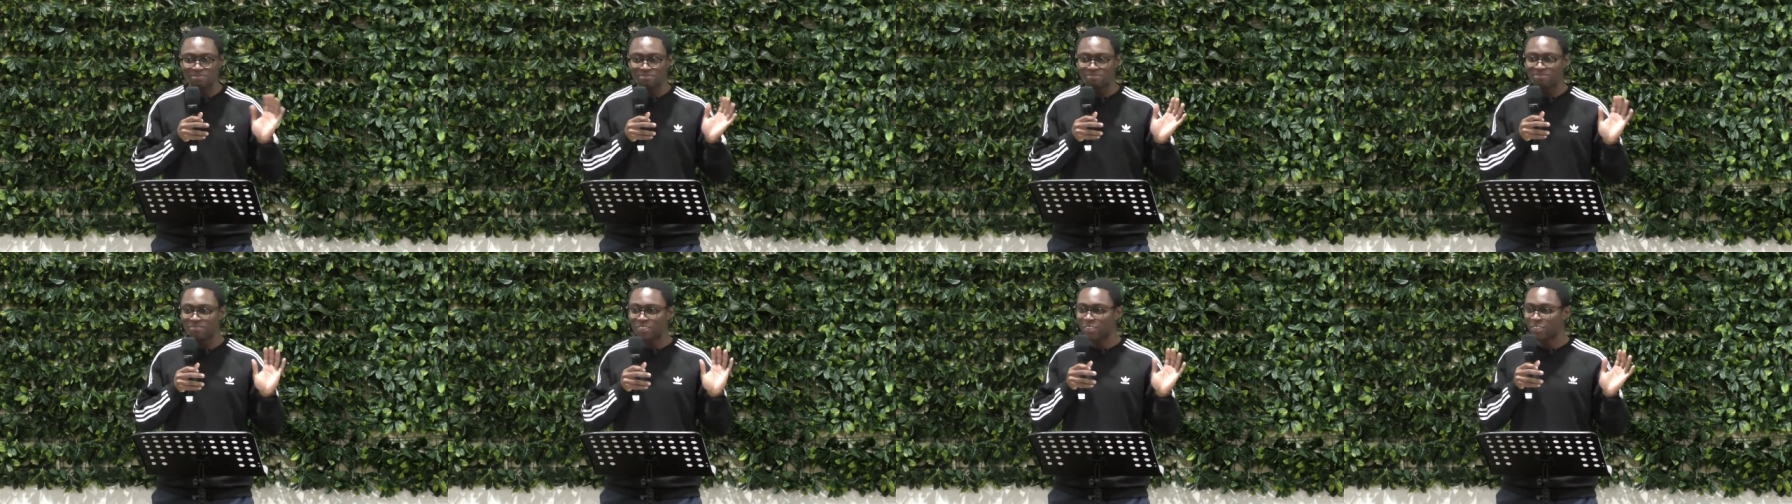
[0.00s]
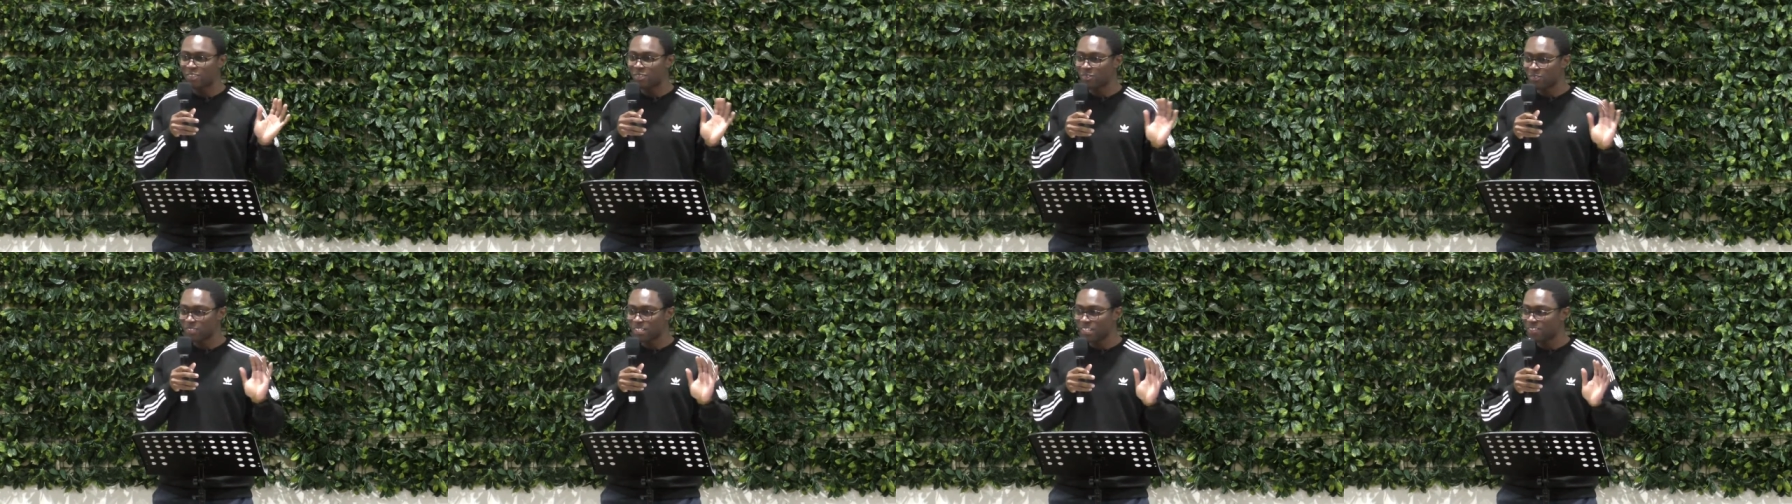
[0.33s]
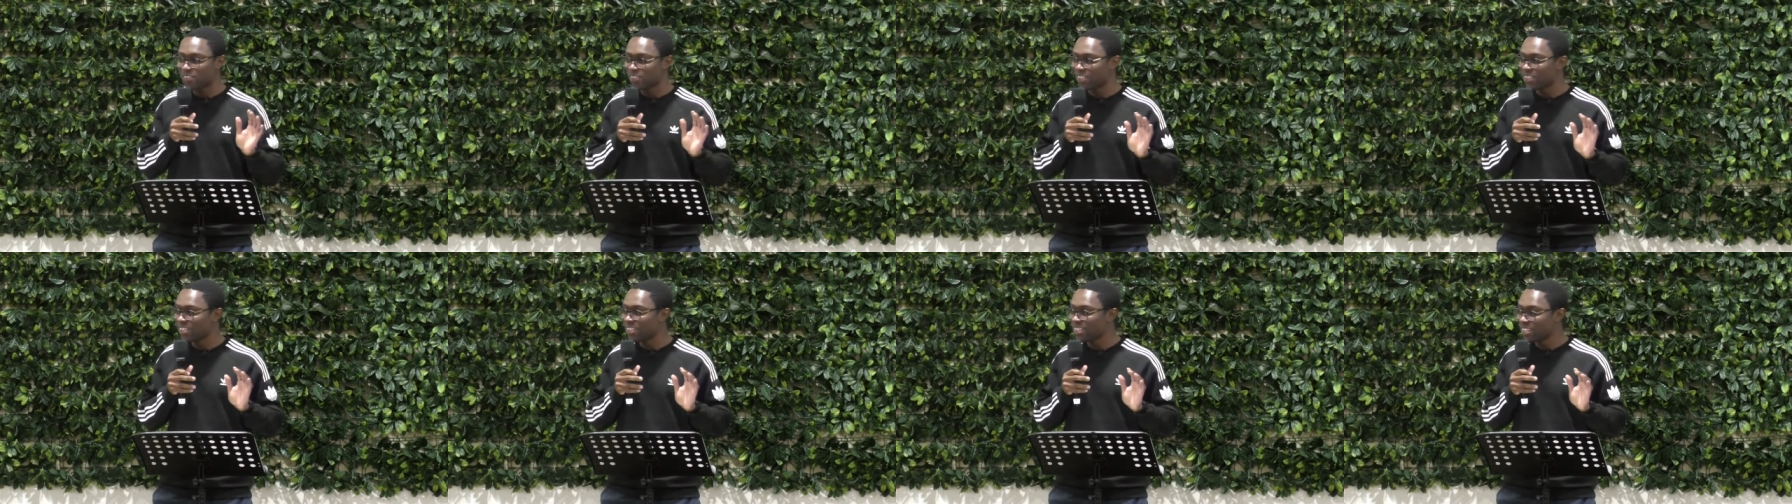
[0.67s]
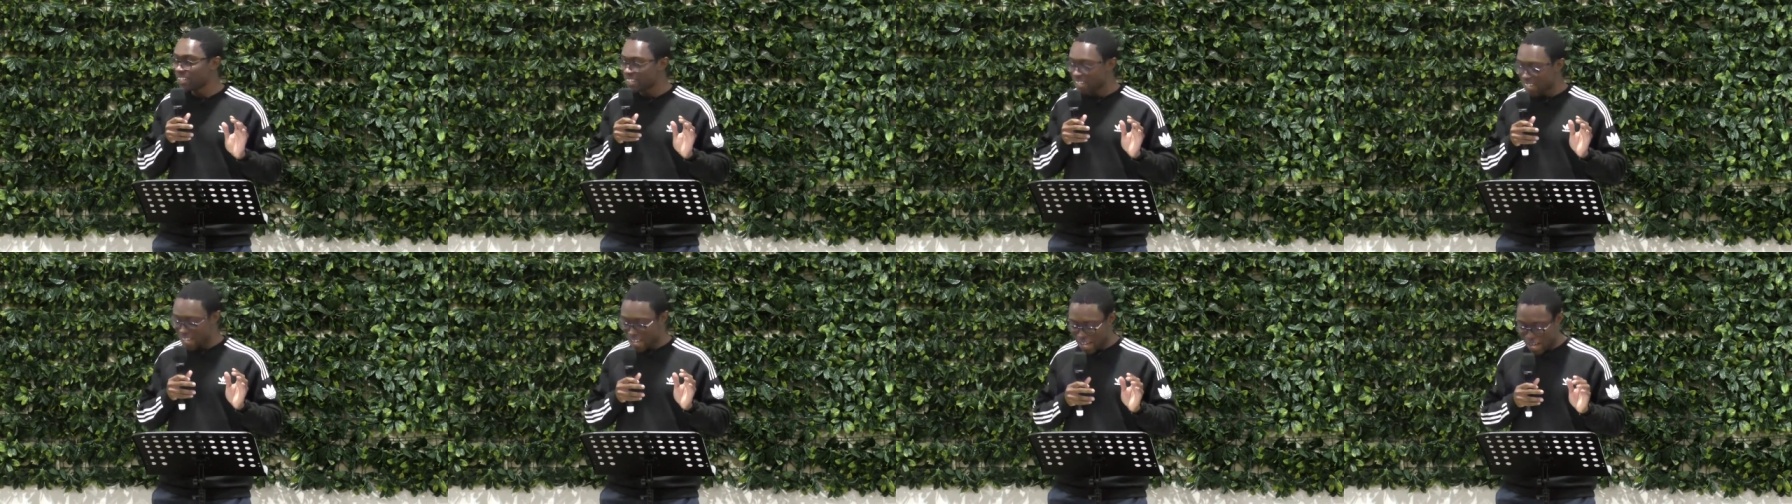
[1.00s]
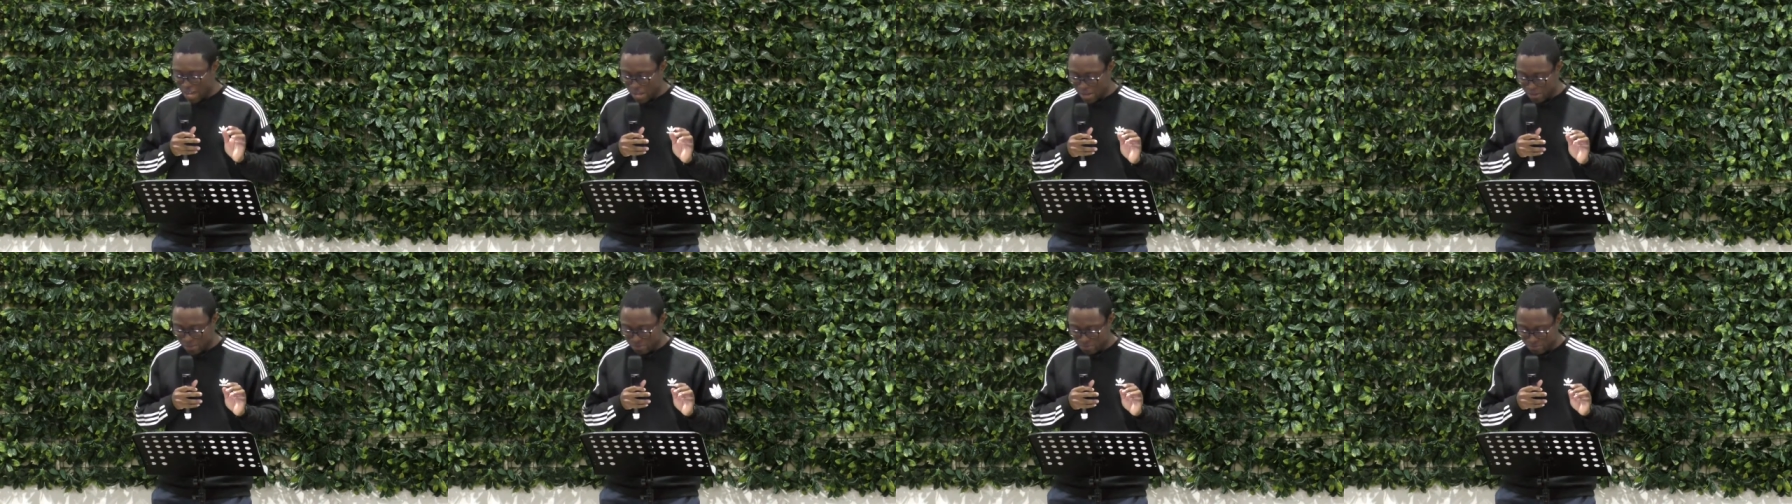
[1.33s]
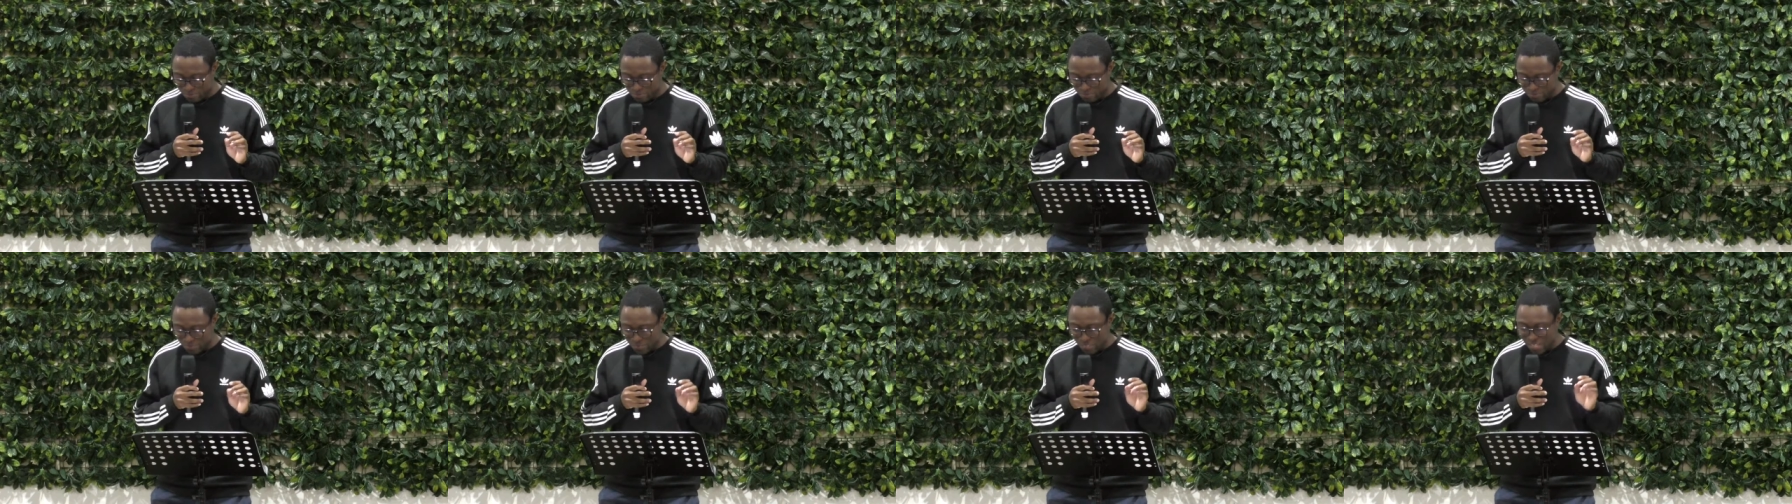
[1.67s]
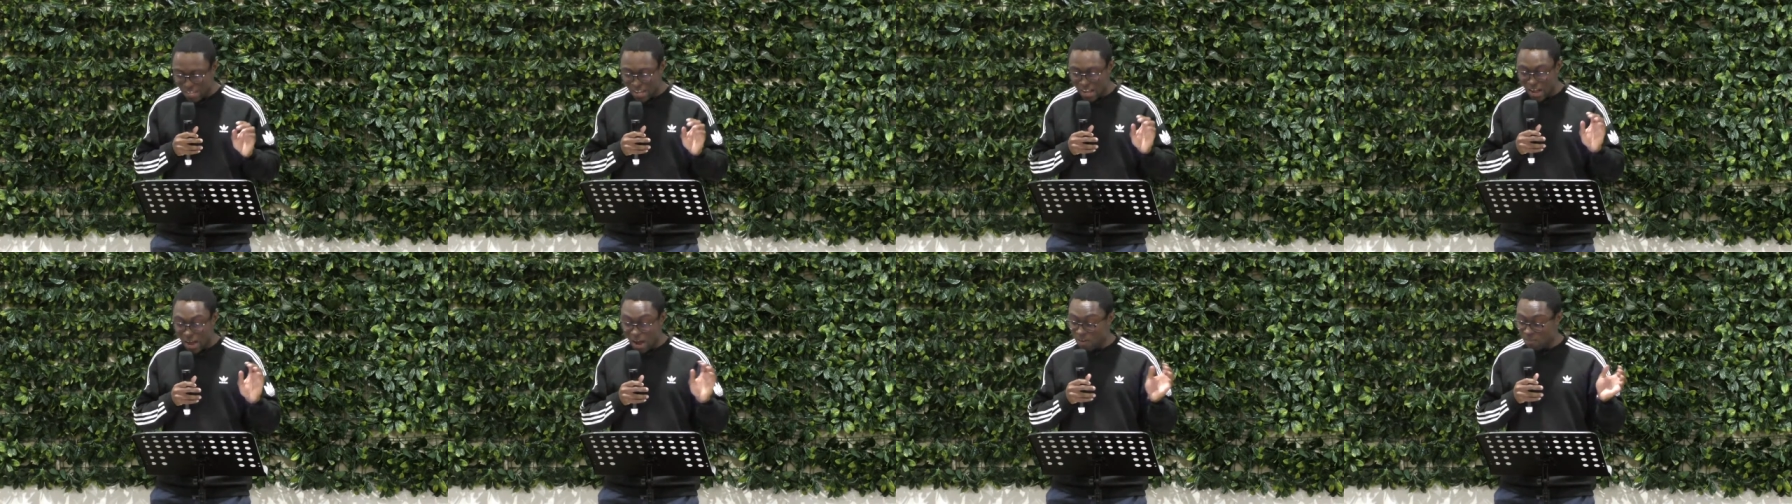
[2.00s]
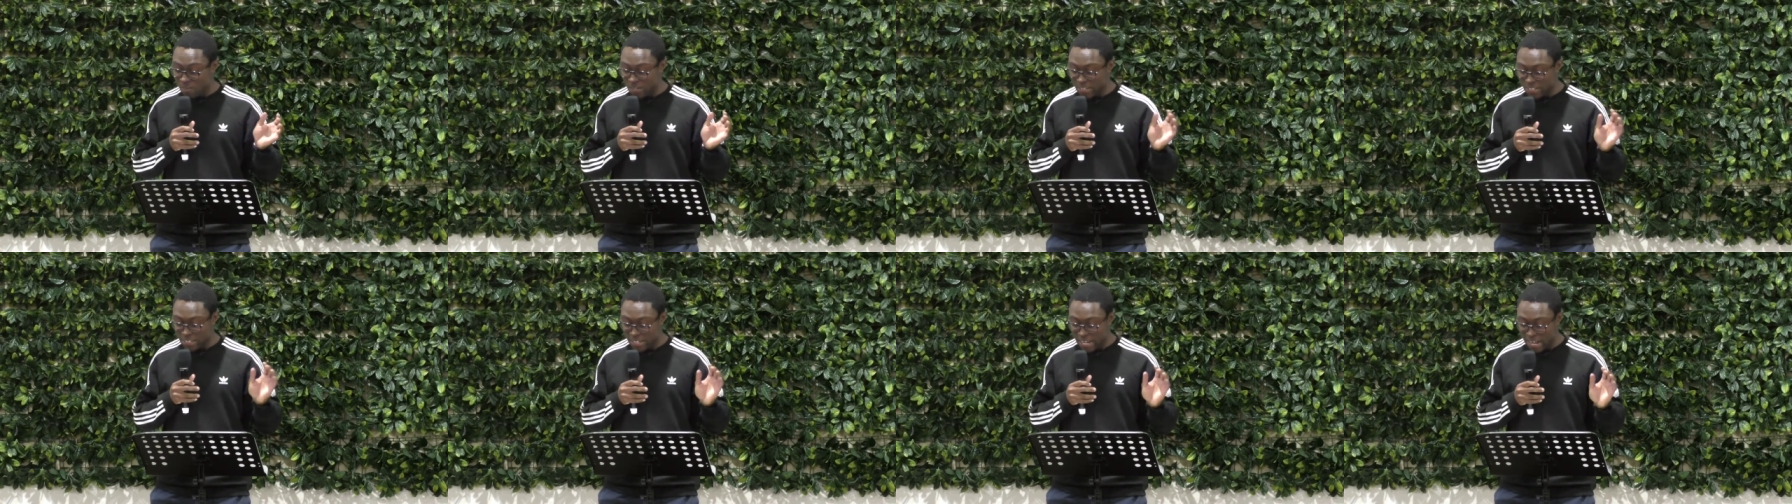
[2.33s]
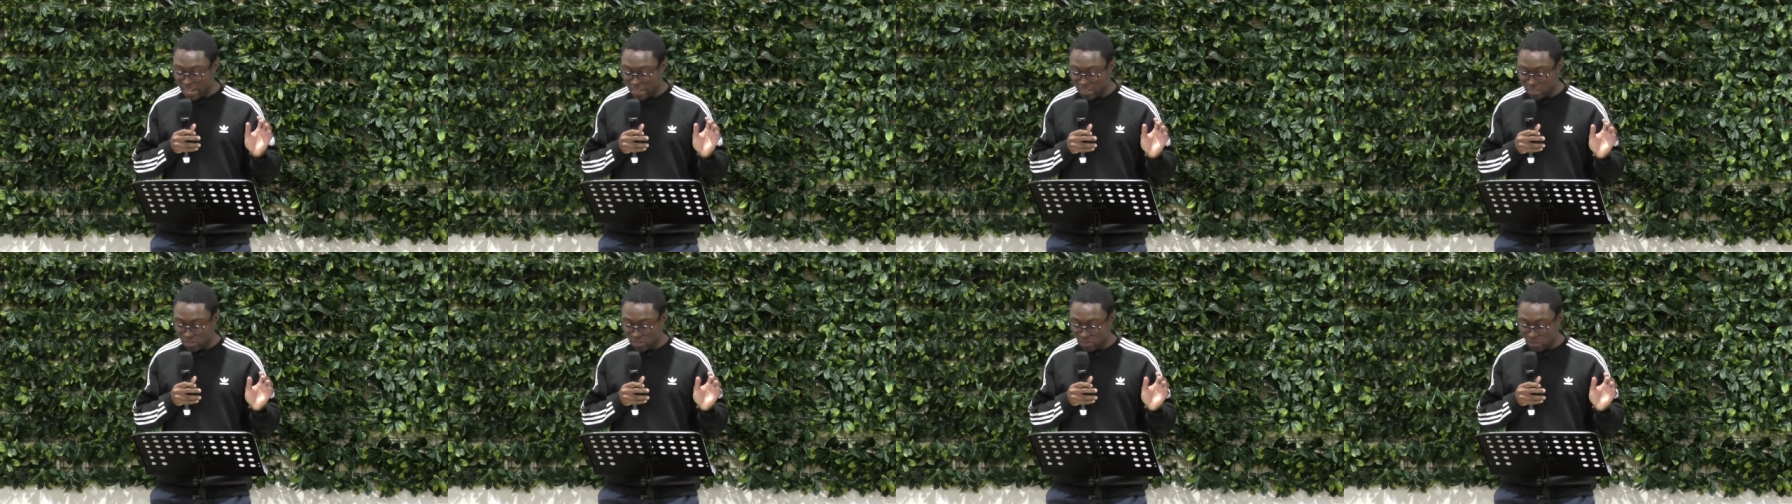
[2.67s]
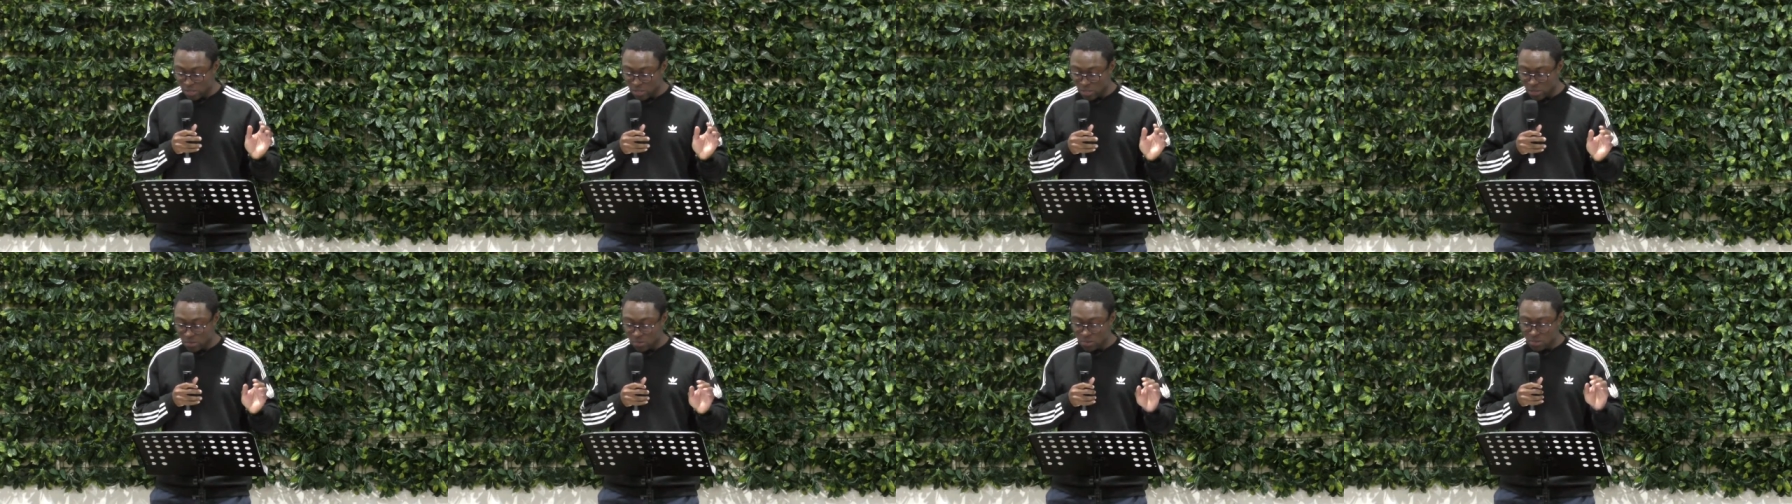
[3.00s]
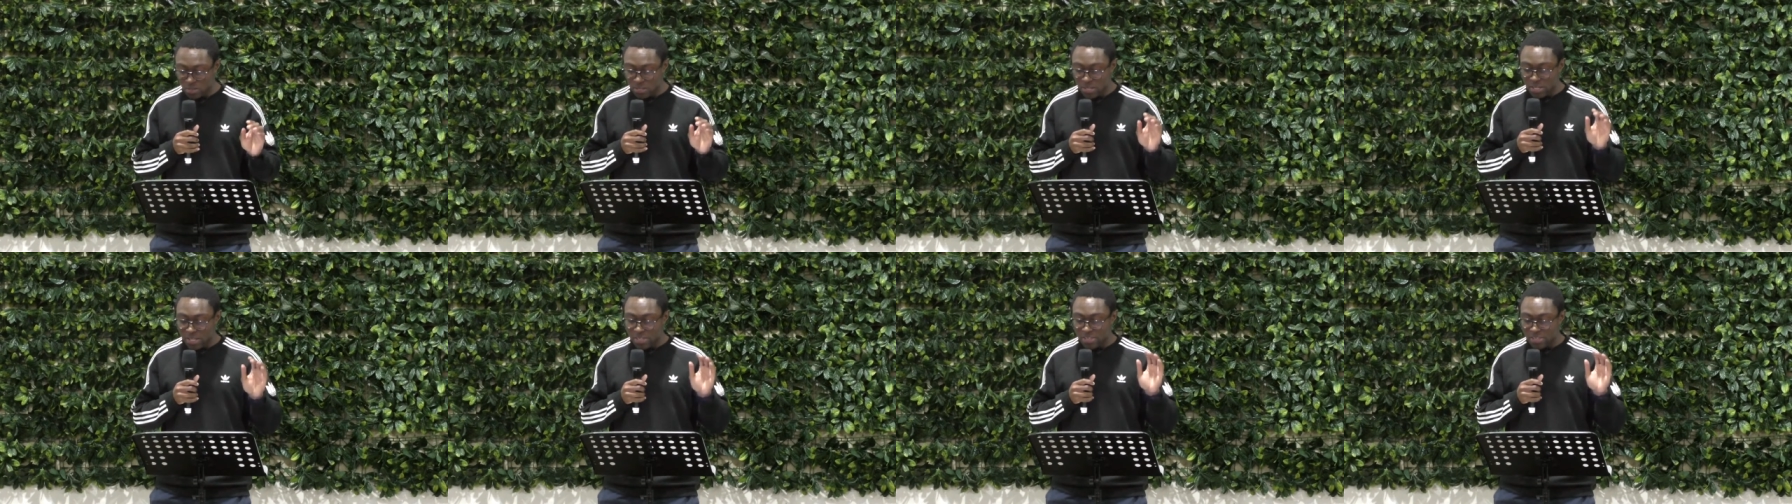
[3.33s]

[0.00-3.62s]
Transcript: phone or whatever. Um, I'll read it out as well.